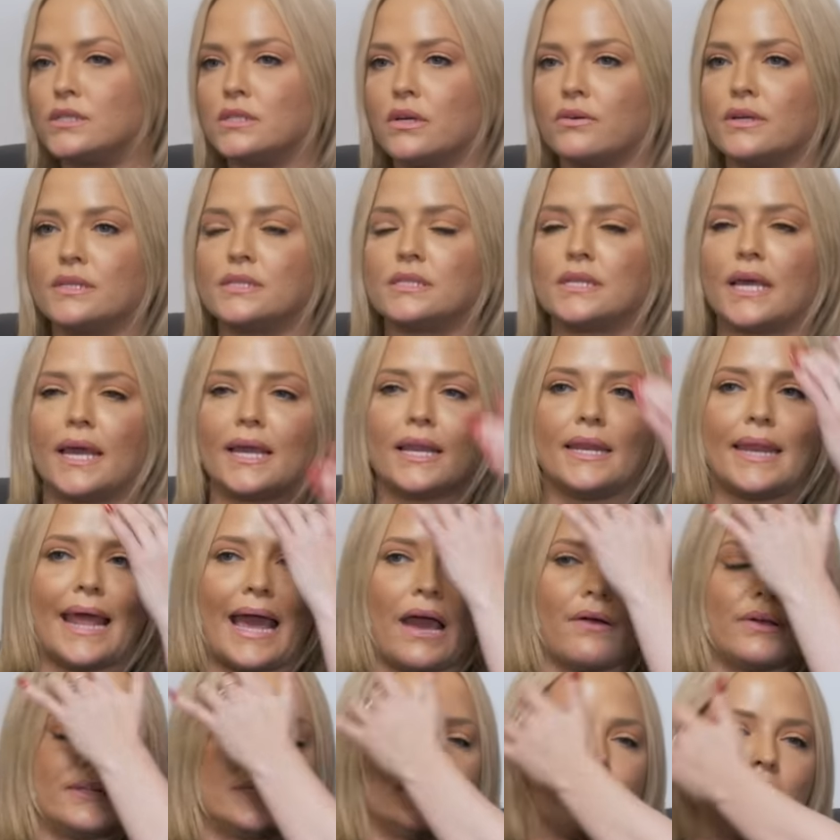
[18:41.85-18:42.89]
So it's like
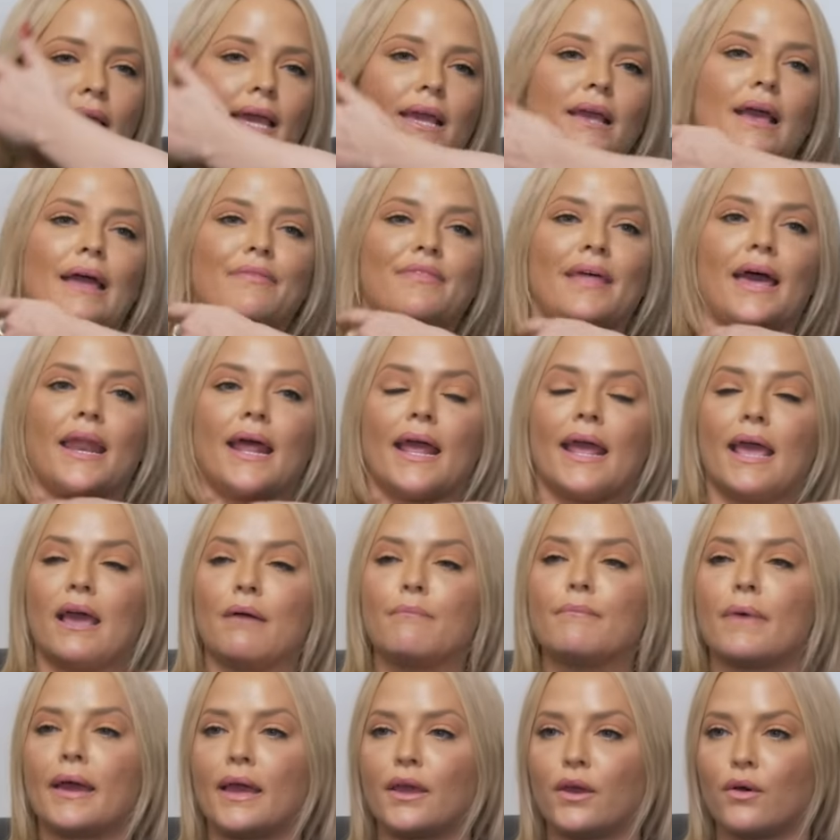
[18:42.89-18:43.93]
now it's like that I
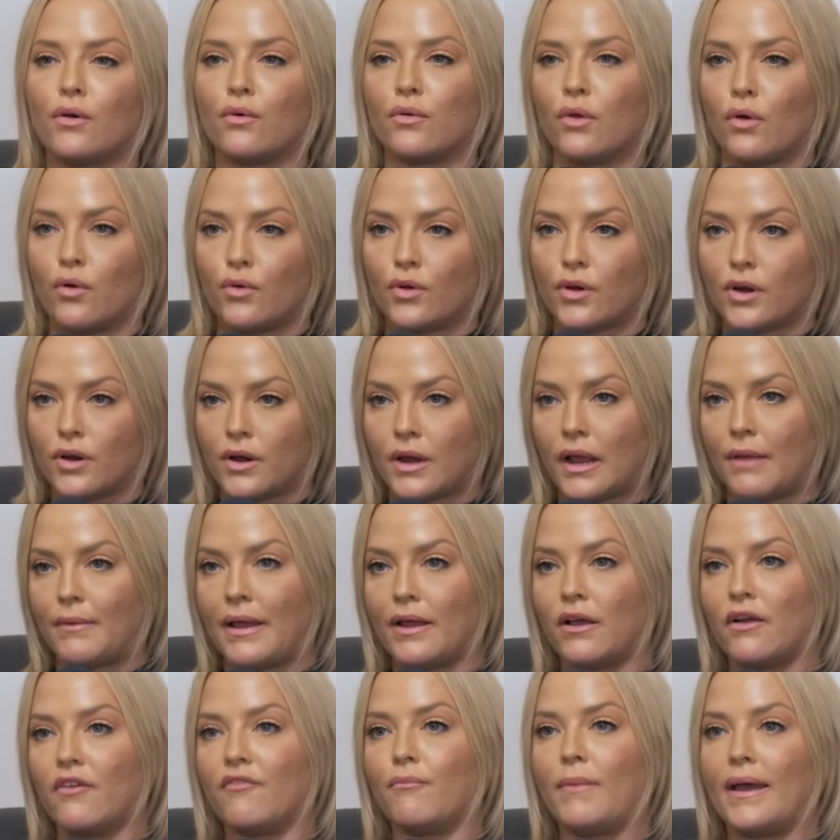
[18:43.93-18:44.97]
am my own owner and
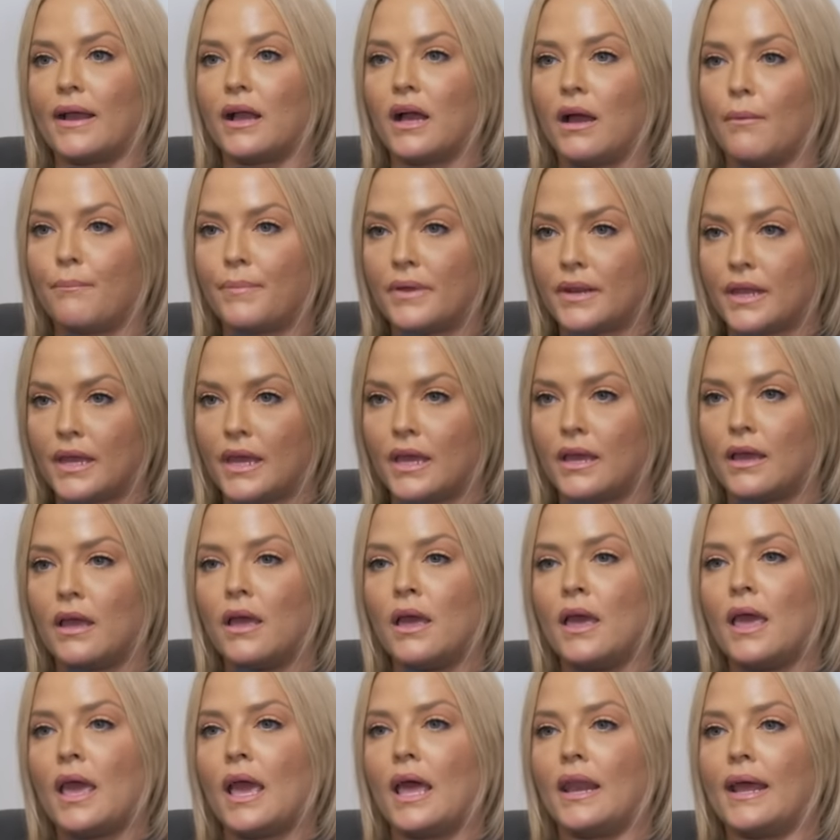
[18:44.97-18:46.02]
of my
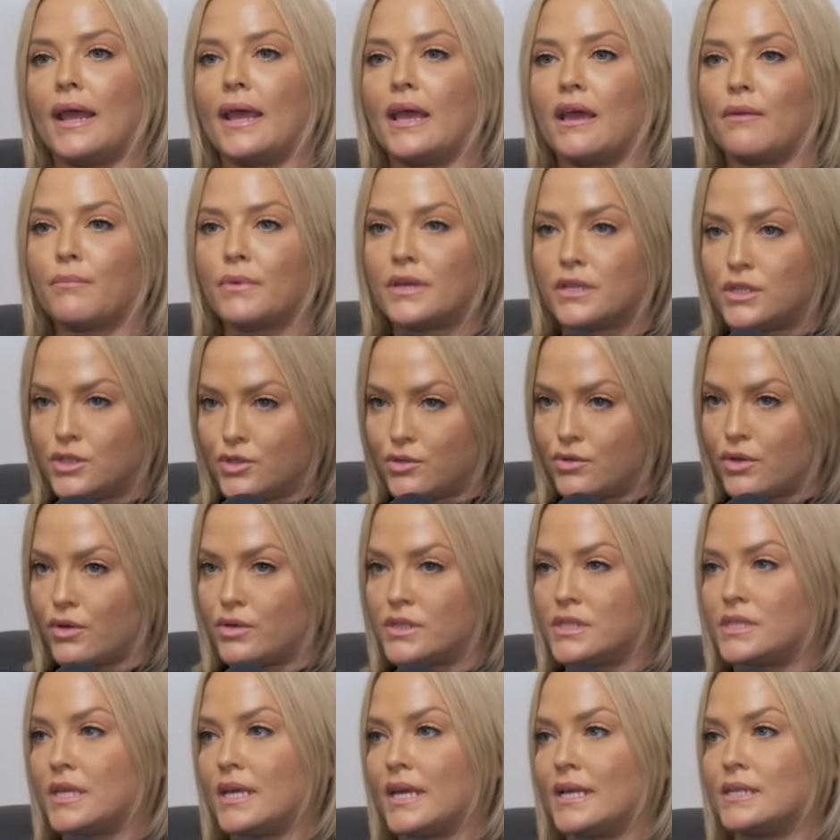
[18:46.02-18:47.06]
company and I am can do
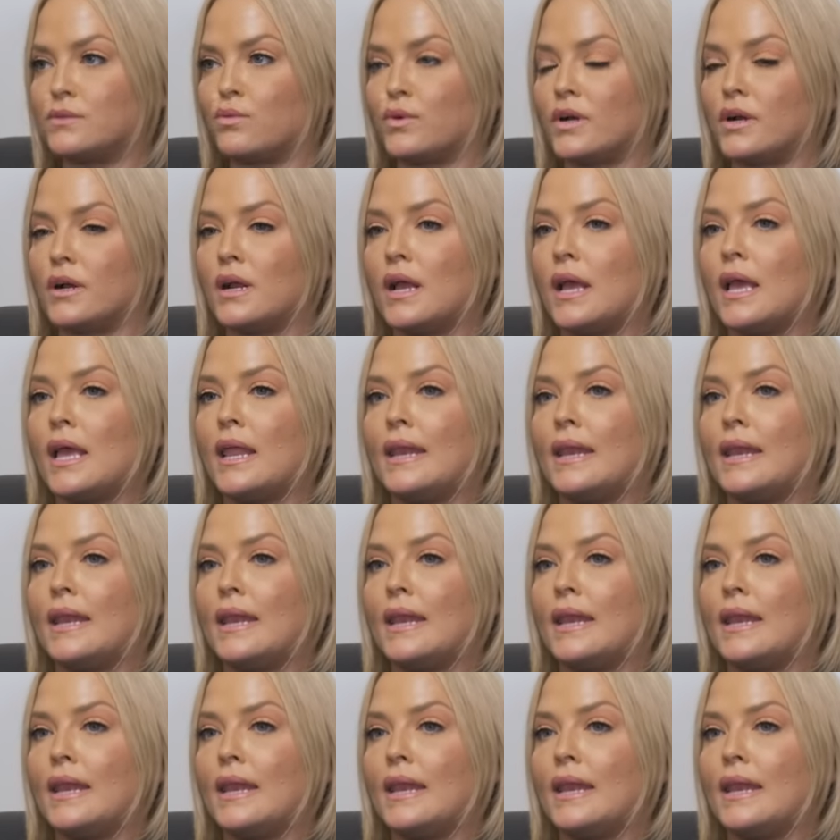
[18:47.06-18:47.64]
those things where